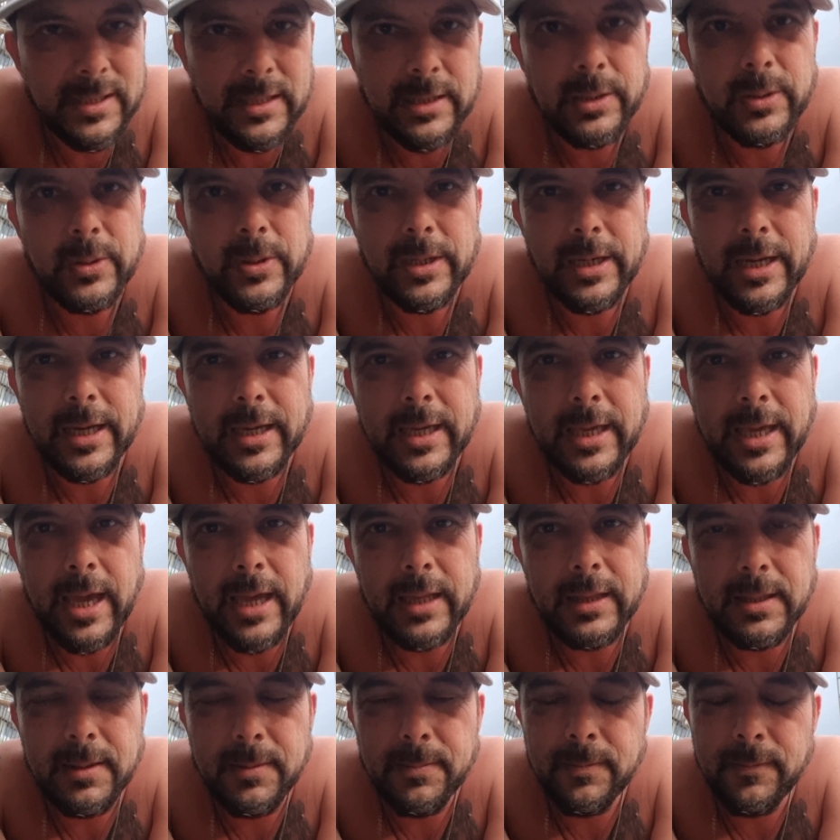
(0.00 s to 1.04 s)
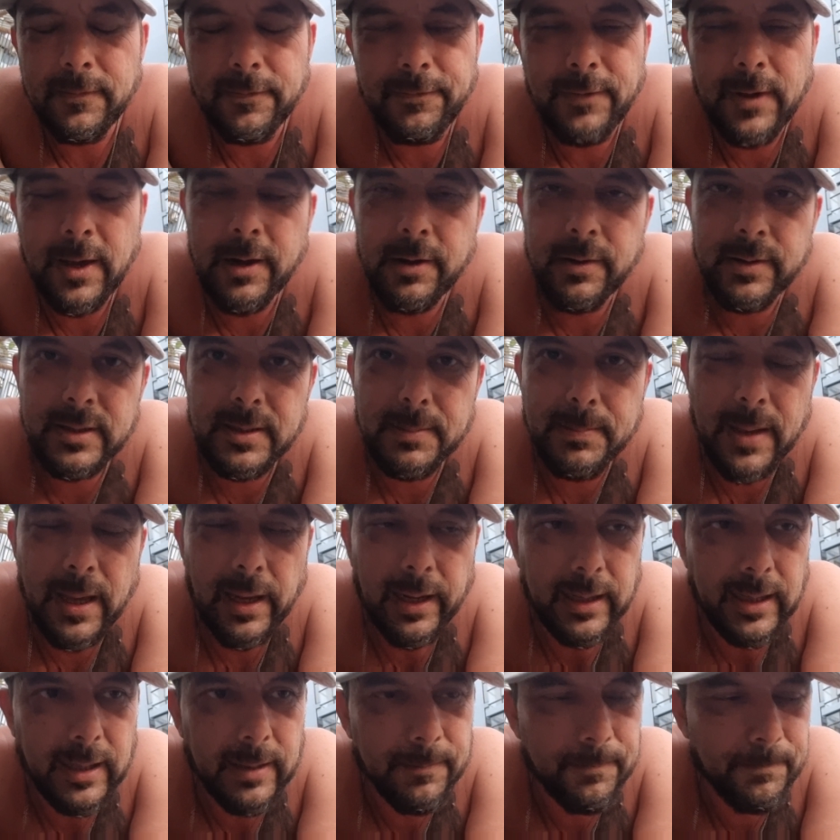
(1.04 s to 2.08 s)
didn't look like he had the fire in the
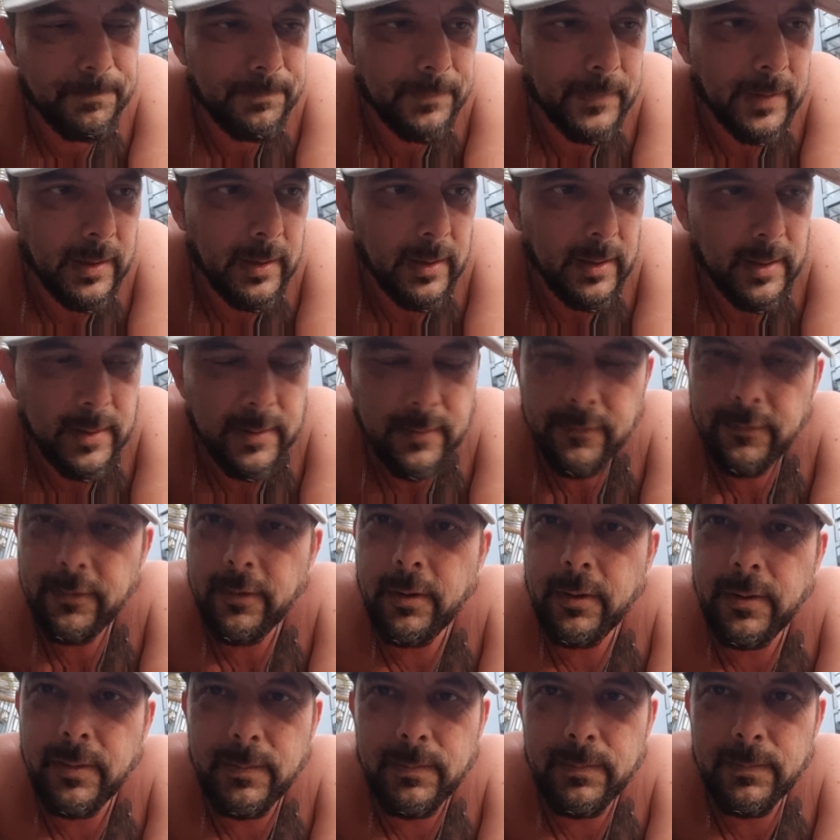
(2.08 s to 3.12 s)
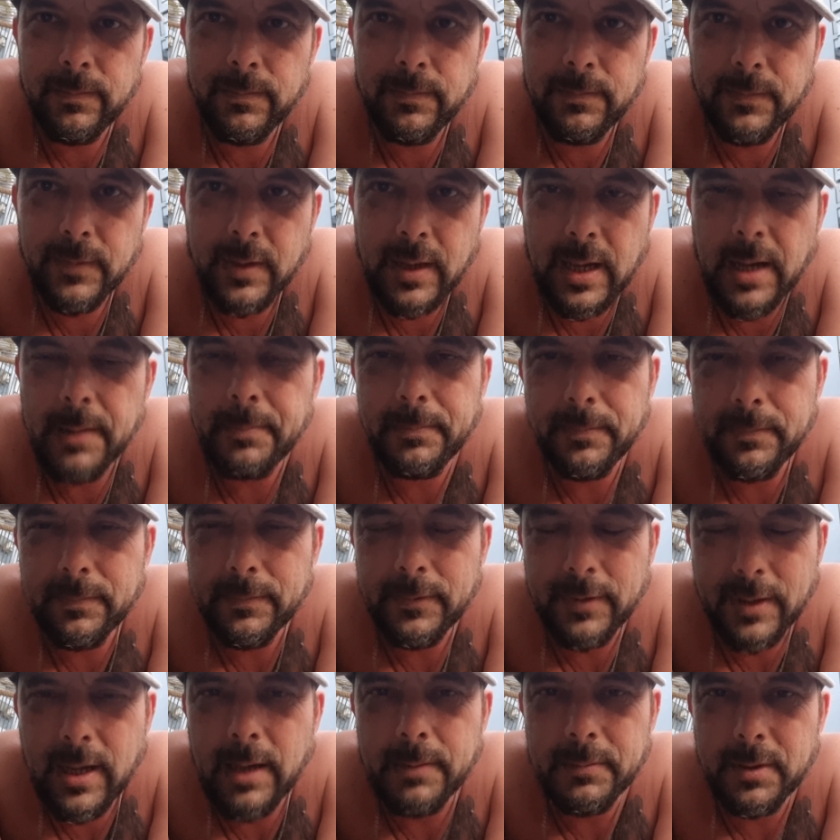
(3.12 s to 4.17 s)
belly. So come
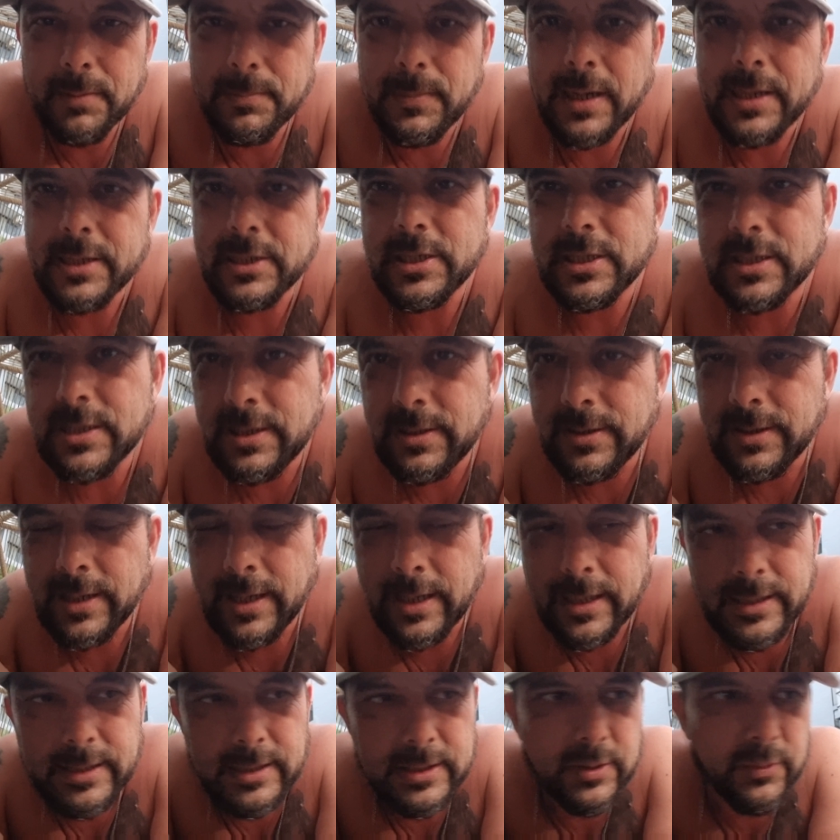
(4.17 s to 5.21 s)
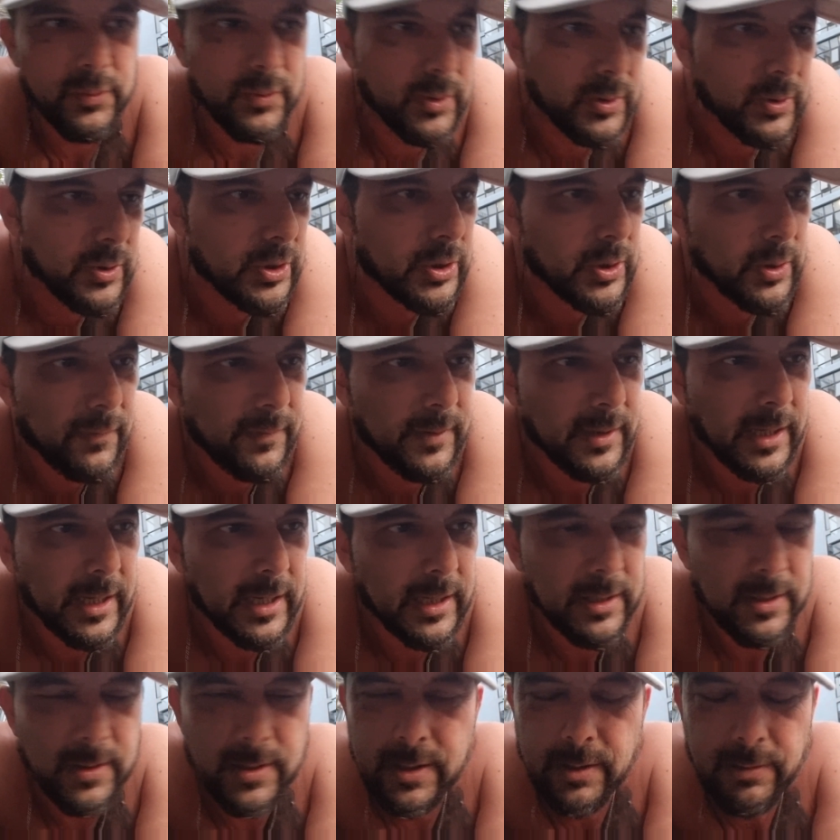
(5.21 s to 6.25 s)
to Manchester United to
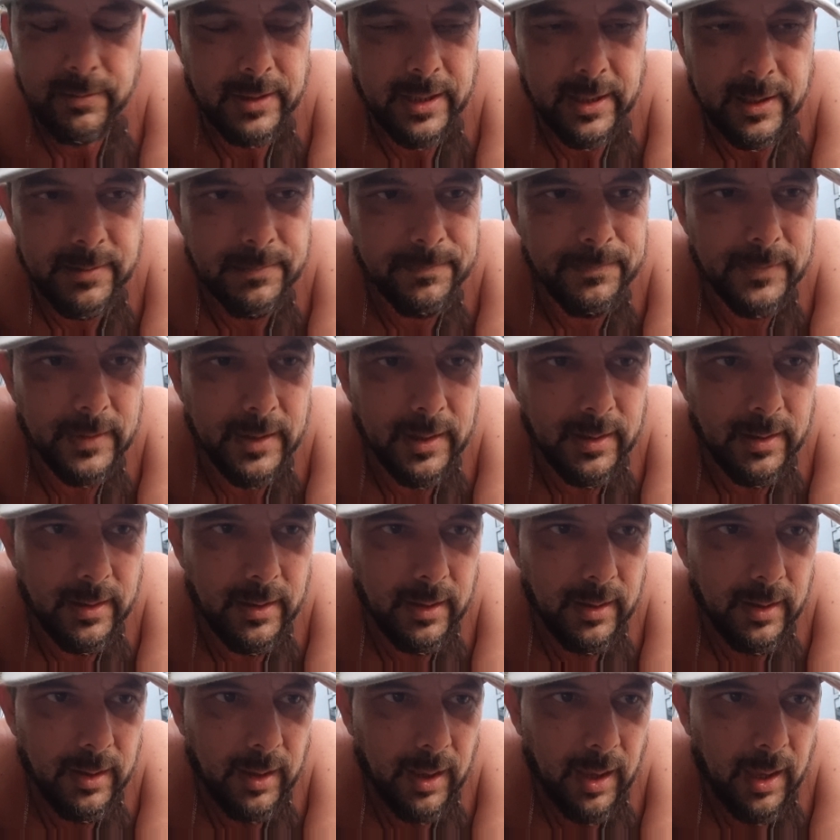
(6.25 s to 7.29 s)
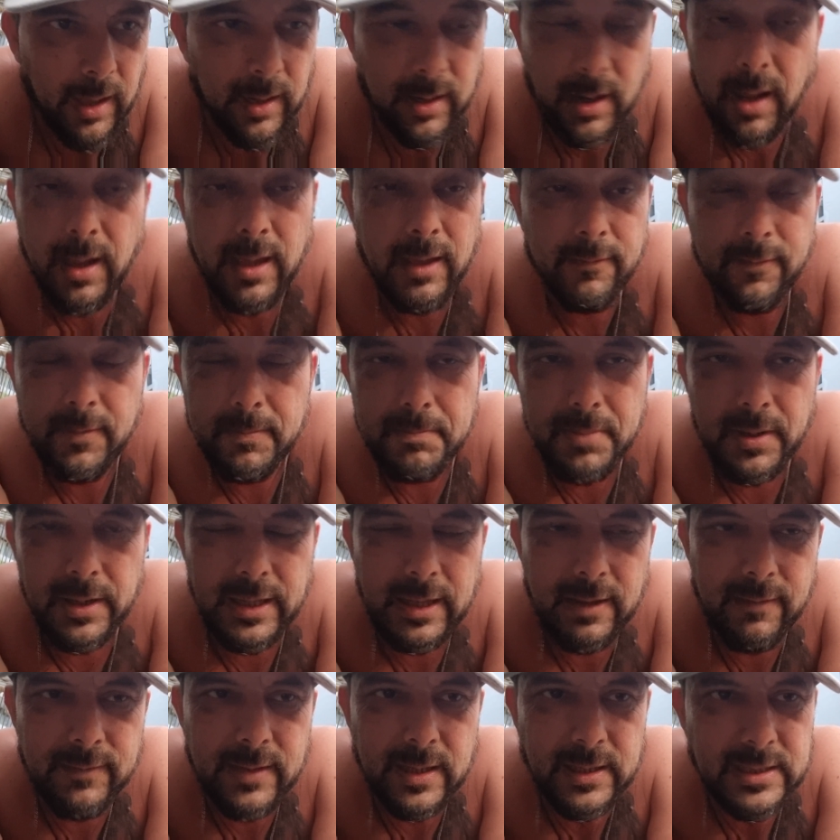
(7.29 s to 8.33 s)
rejuvenate your career. And I even
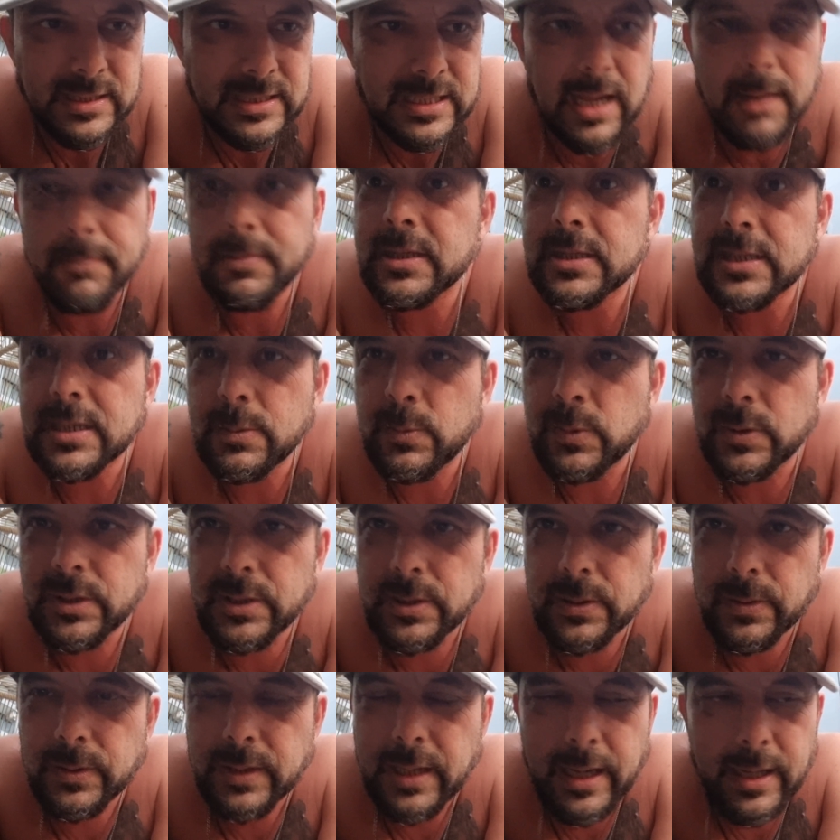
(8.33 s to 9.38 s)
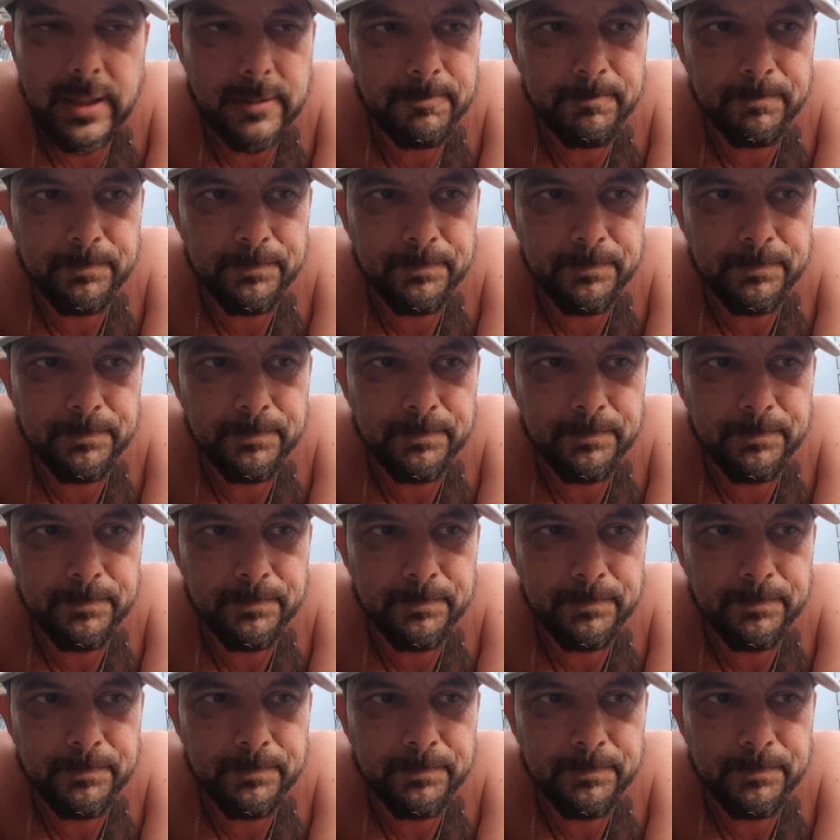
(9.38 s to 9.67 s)
believe that Sabitzer would do that.